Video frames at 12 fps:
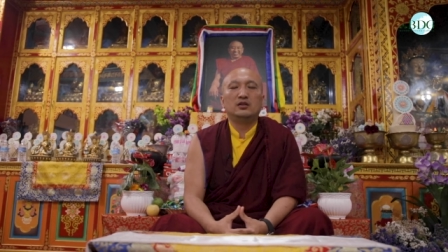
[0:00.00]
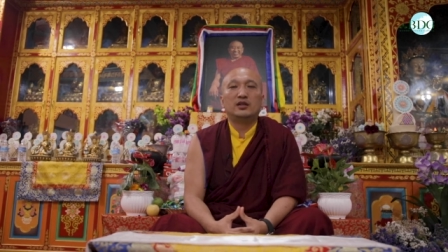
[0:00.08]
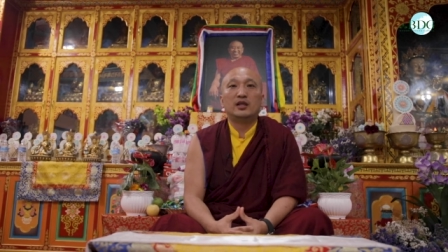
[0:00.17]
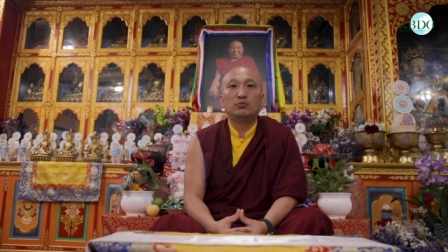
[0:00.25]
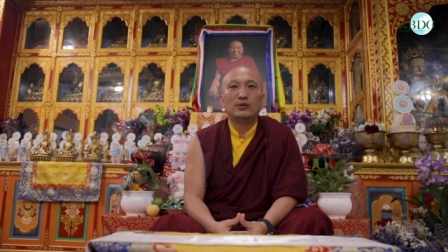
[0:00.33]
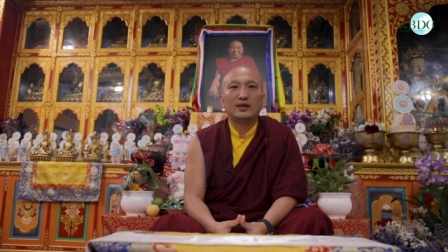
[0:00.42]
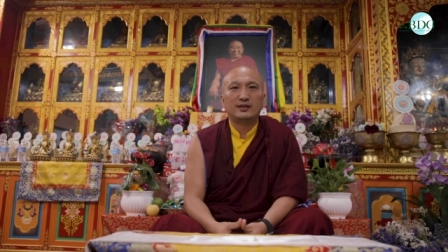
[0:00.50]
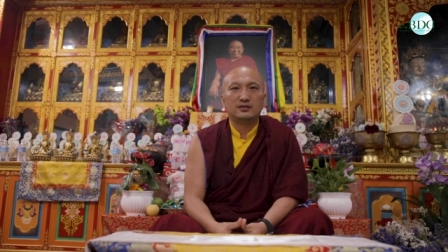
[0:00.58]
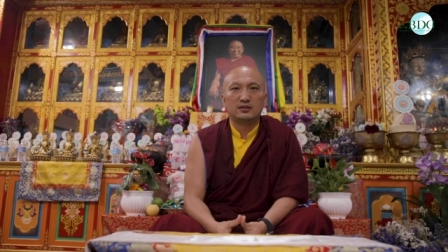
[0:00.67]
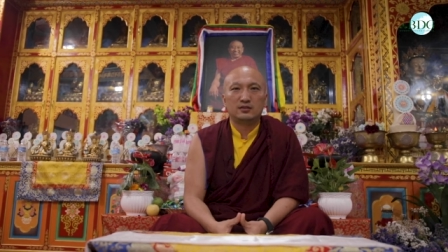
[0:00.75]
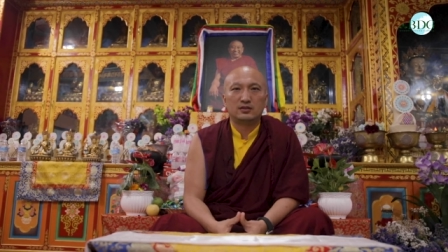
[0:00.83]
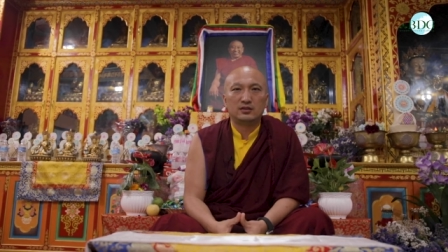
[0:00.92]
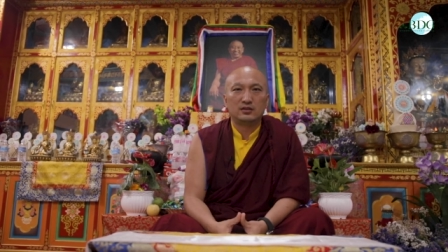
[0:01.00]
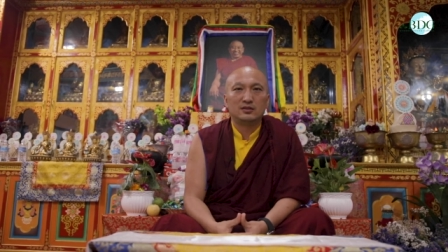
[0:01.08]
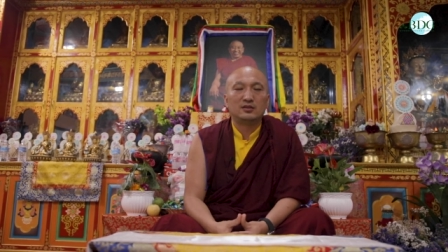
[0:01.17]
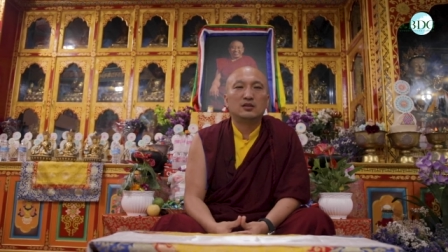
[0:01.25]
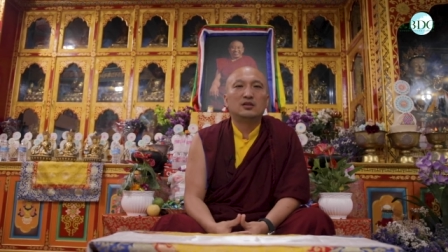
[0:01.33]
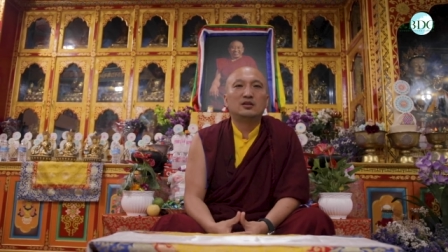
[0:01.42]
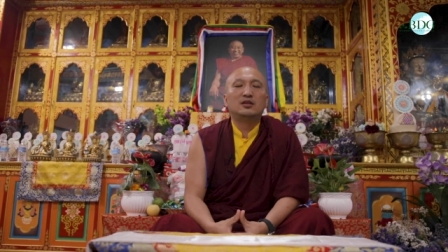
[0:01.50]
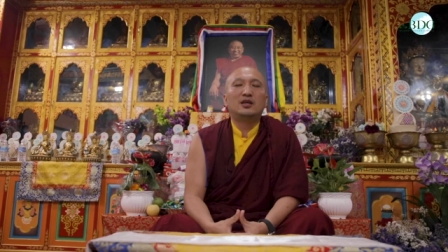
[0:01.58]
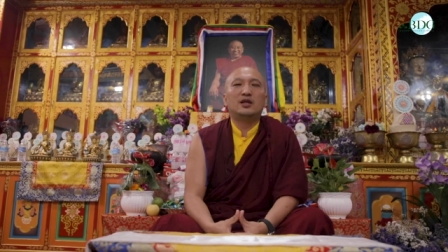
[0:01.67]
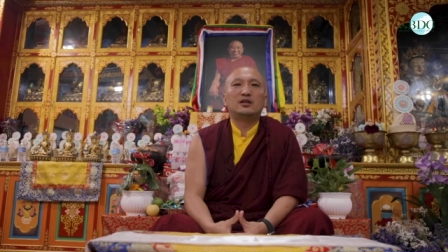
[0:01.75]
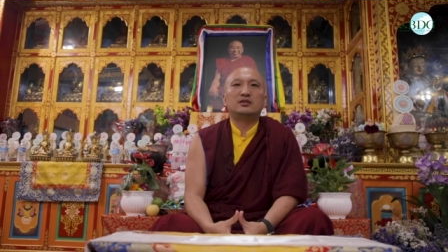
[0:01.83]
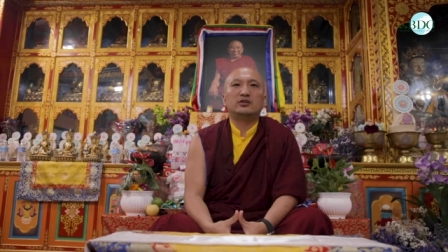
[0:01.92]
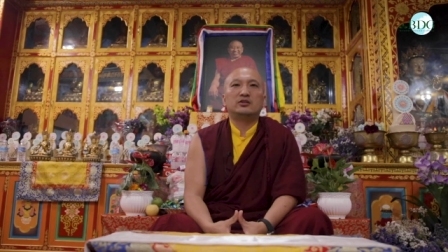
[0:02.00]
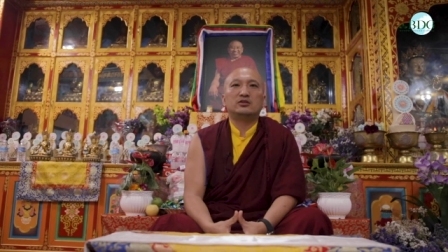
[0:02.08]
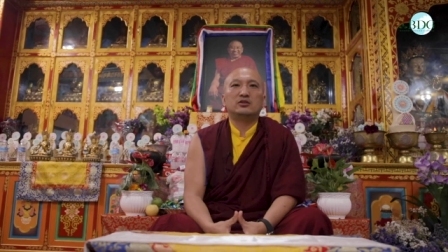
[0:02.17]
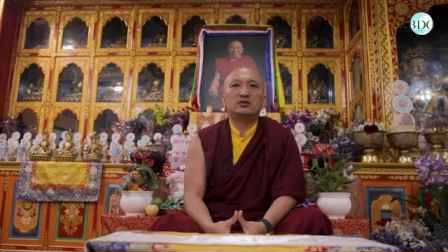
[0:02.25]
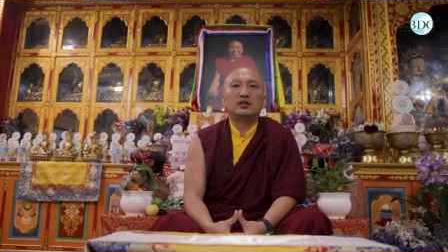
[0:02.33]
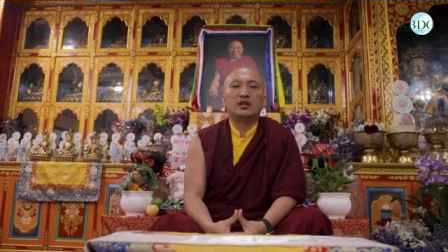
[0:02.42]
advising the architects